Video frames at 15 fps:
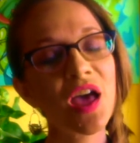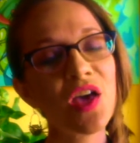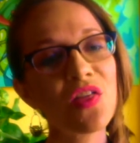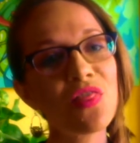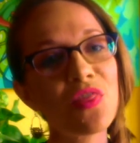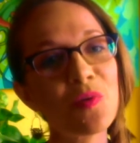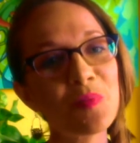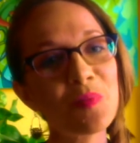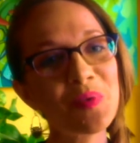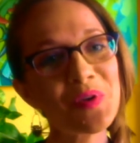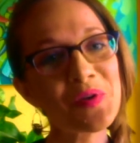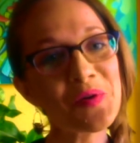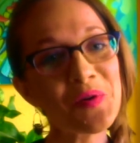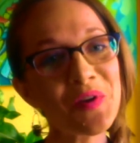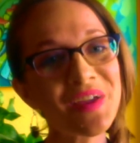the
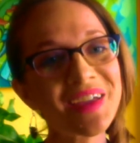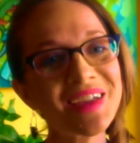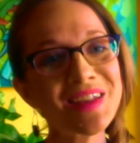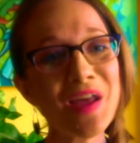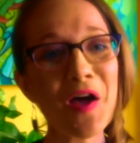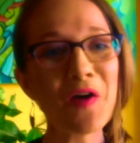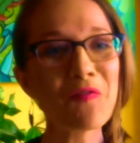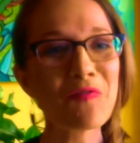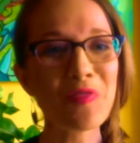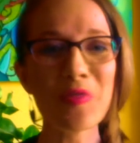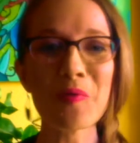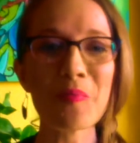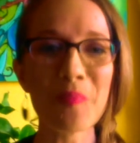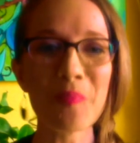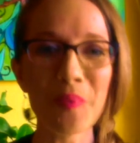period of
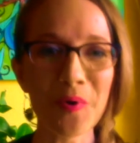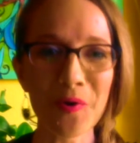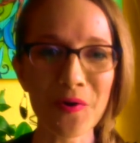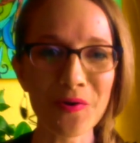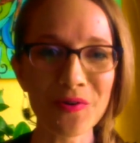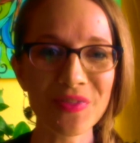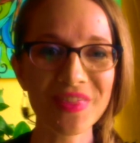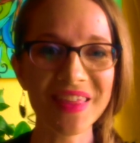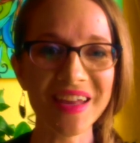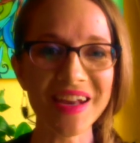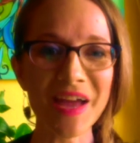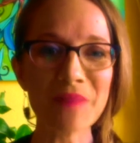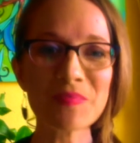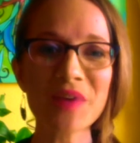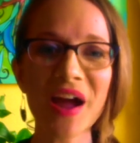the birth, and
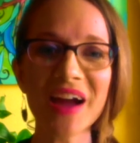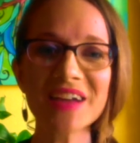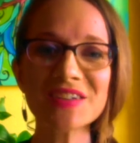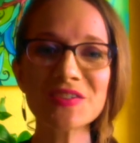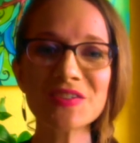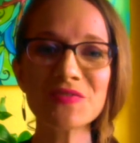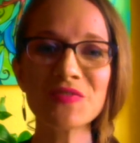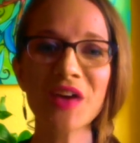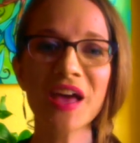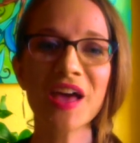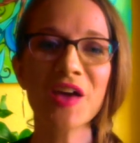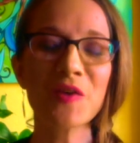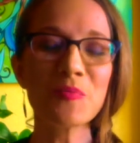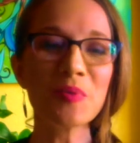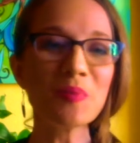I'm kind of
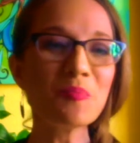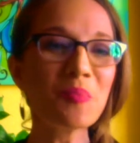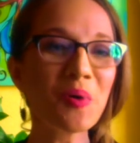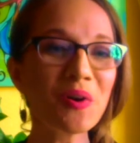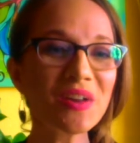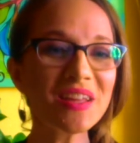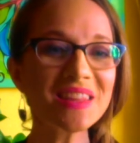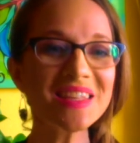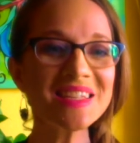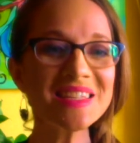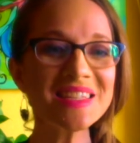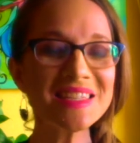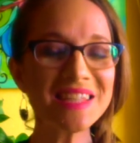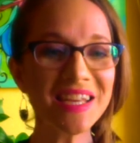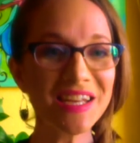been putting
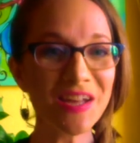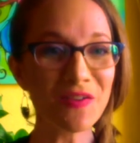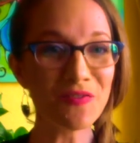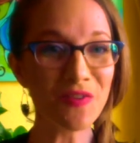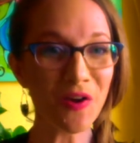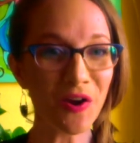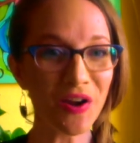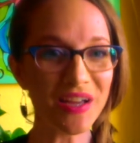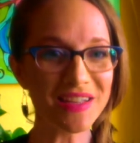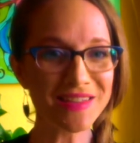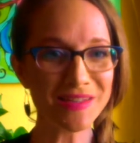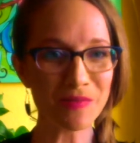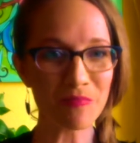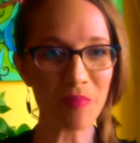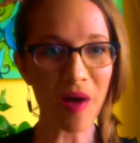this in a very
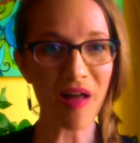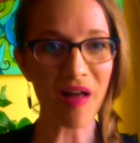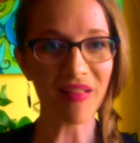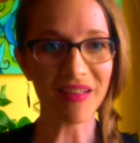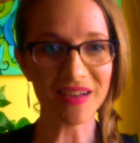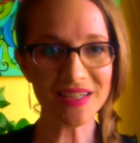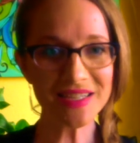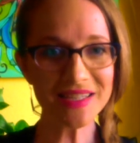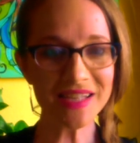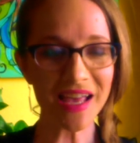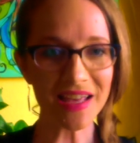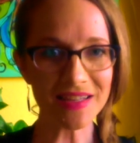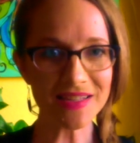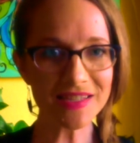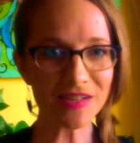symbolic
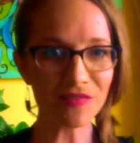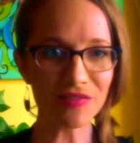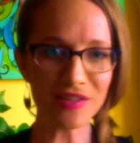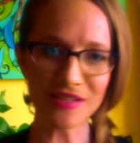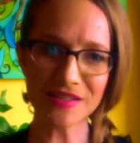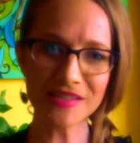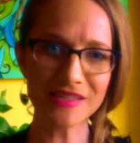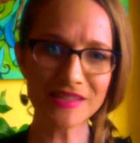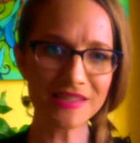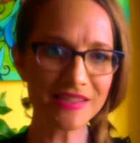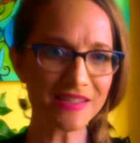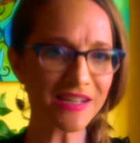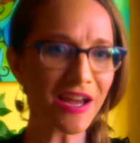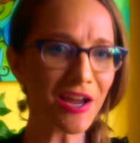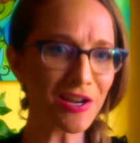sense of this
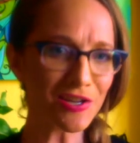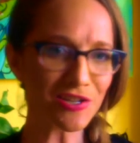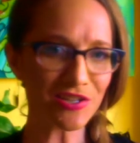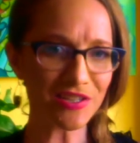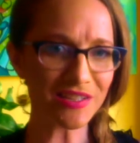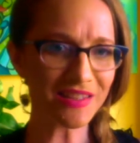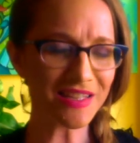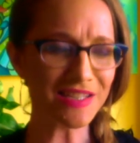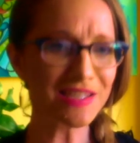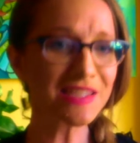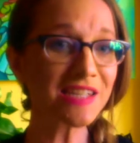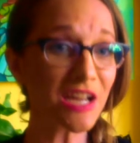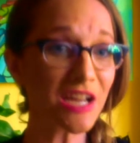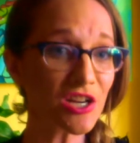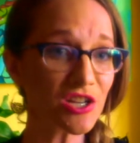stage. These
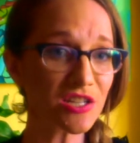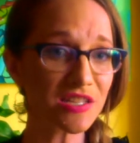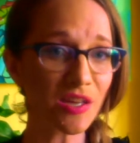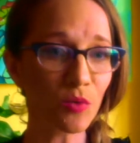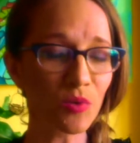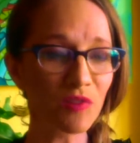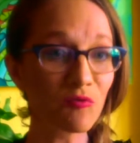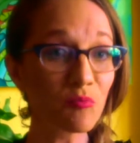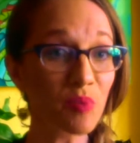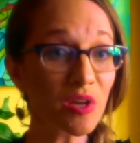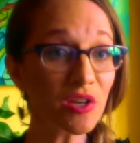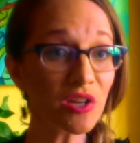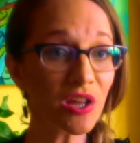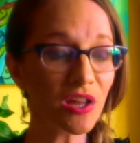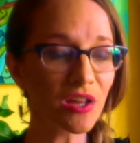stages that we've
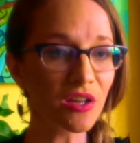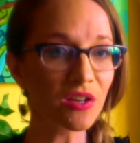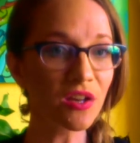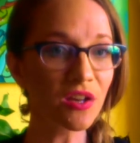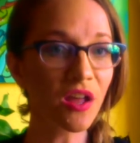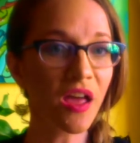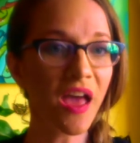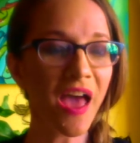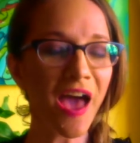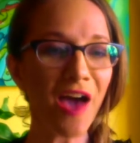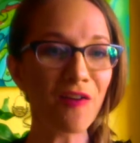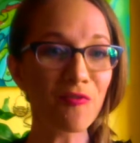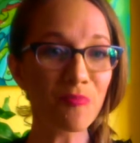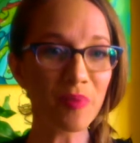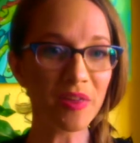been in
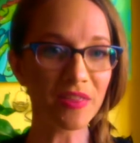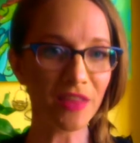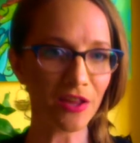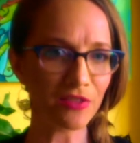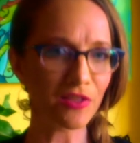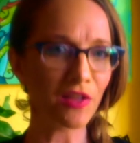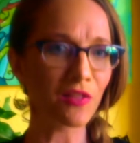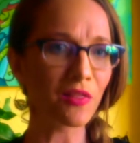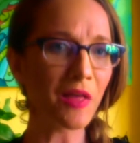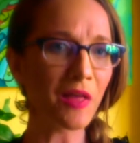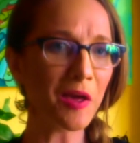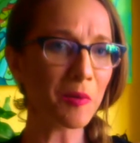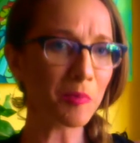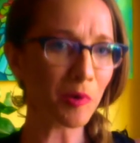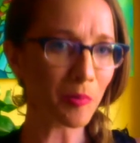have been like the
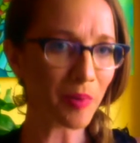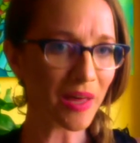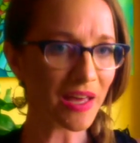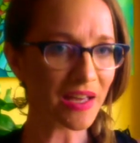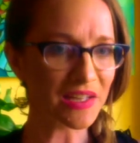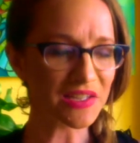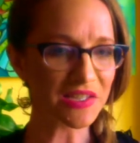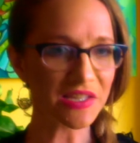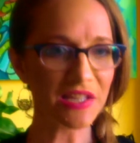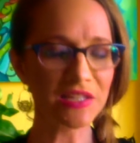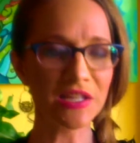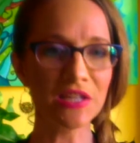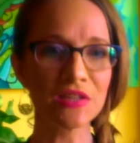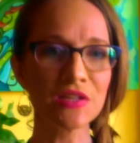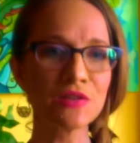labor pains,
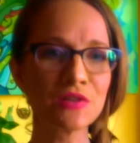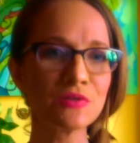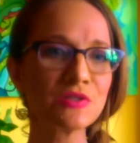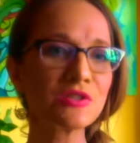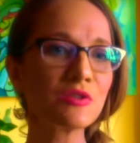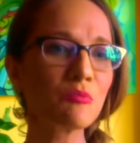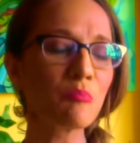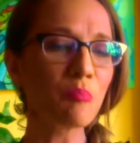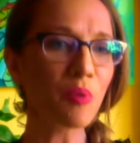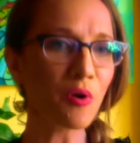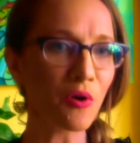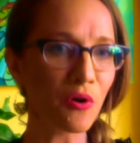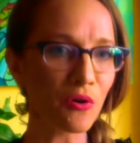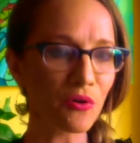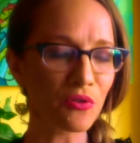and then there's the
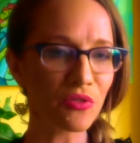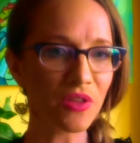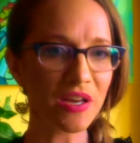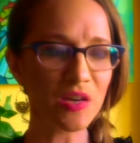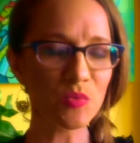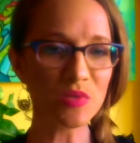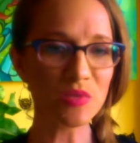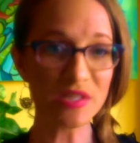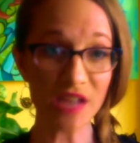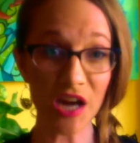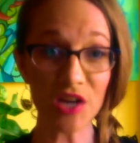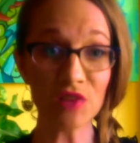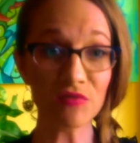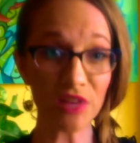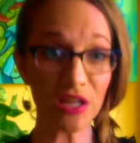birth, and it was
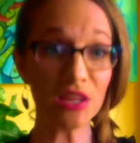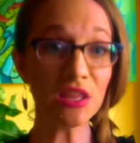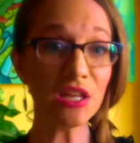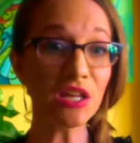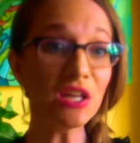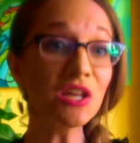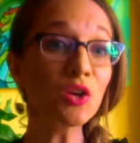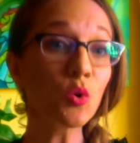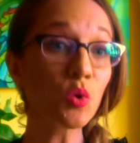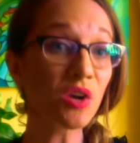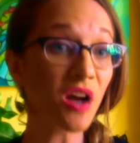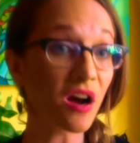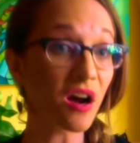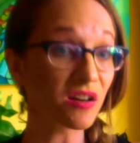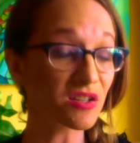kind of like the
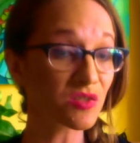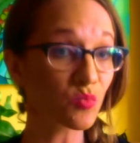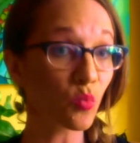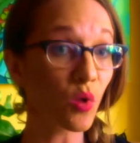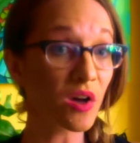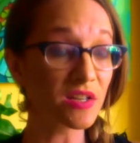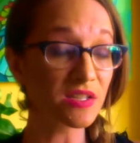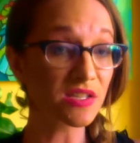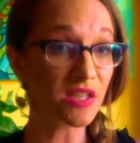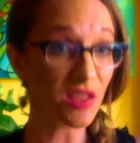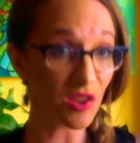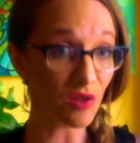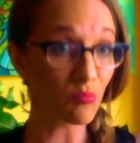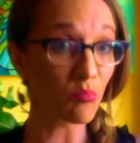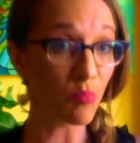equinox was
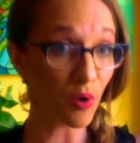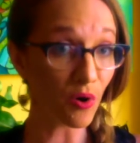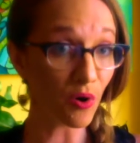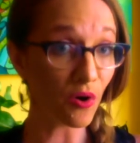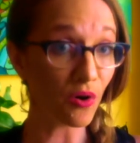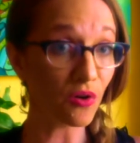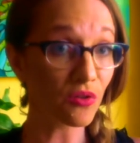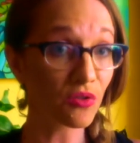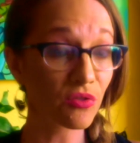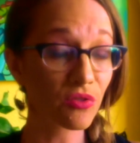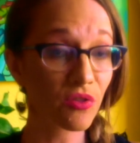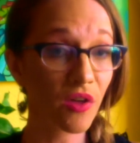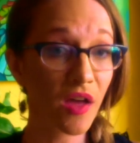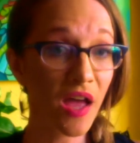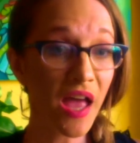the
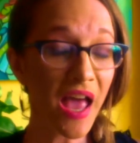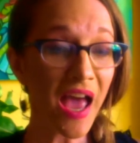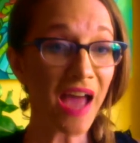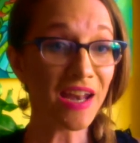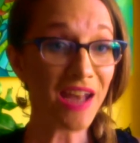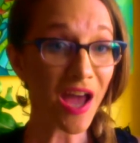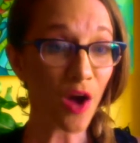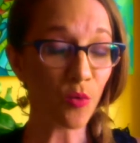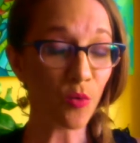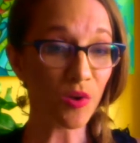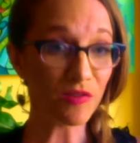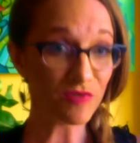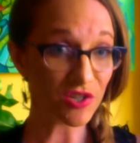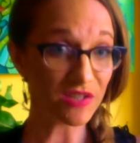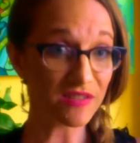birth. And now
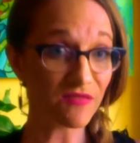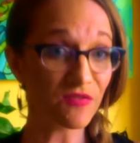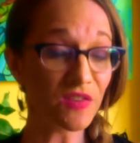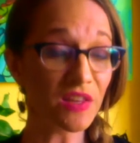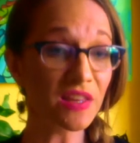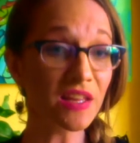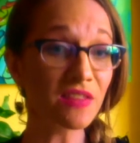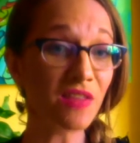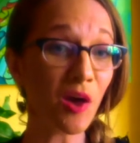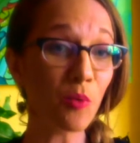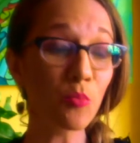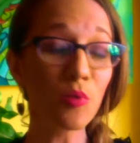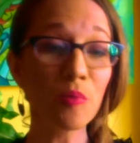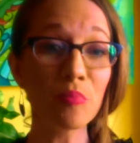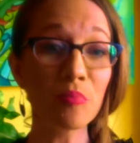we're just feeling
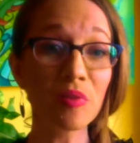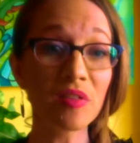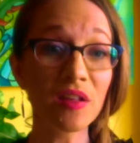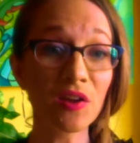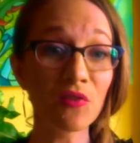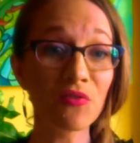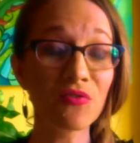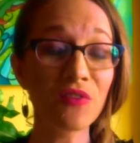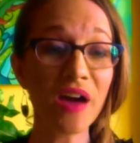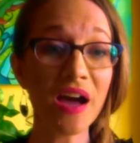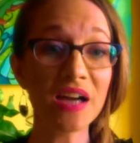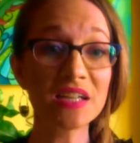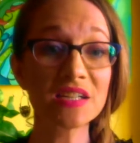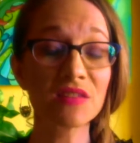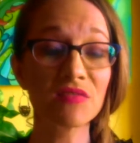that rippling
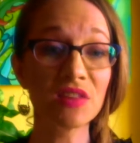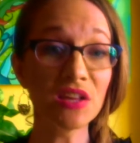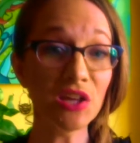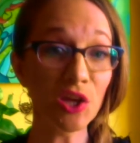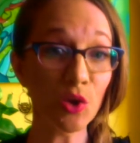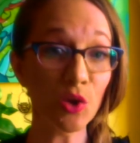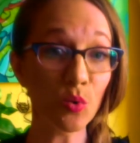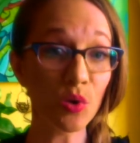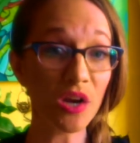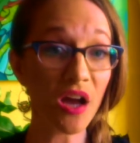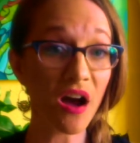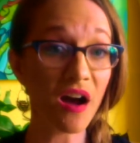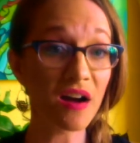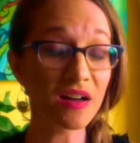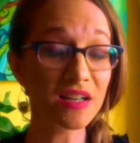effect of the
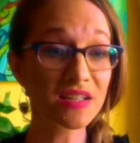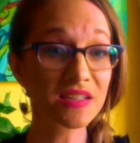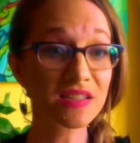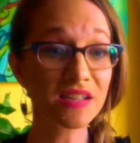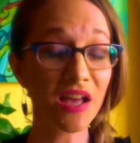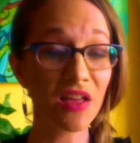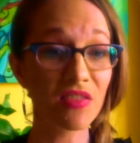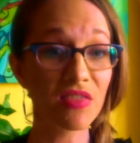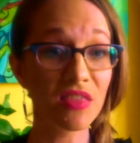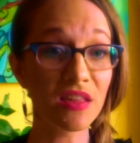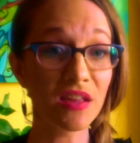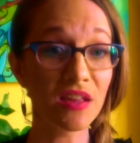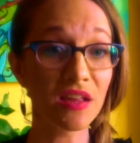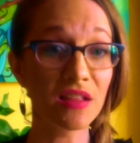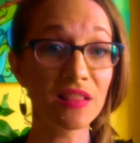equinox and
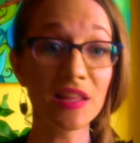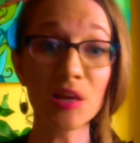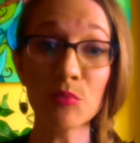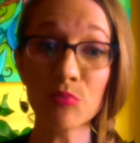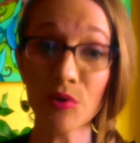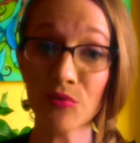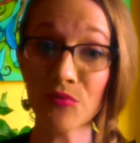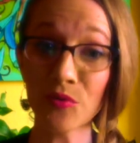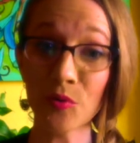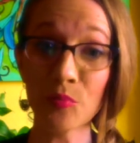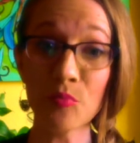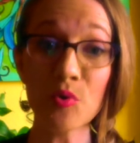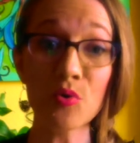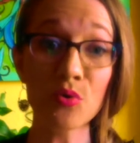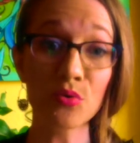the Libra full
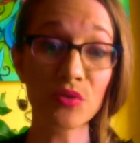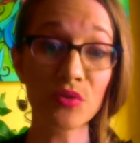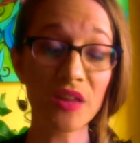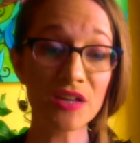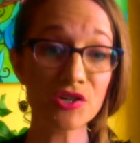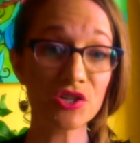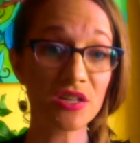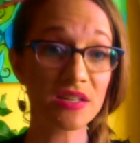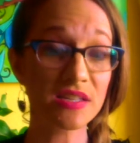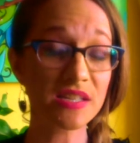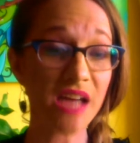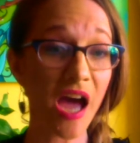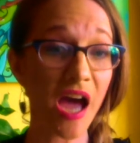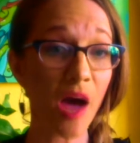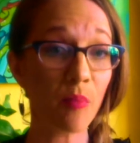moon that
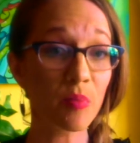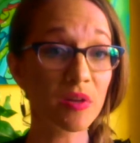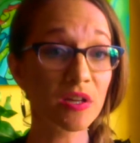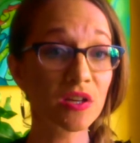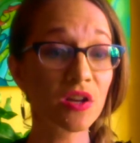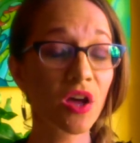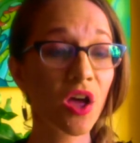just happened,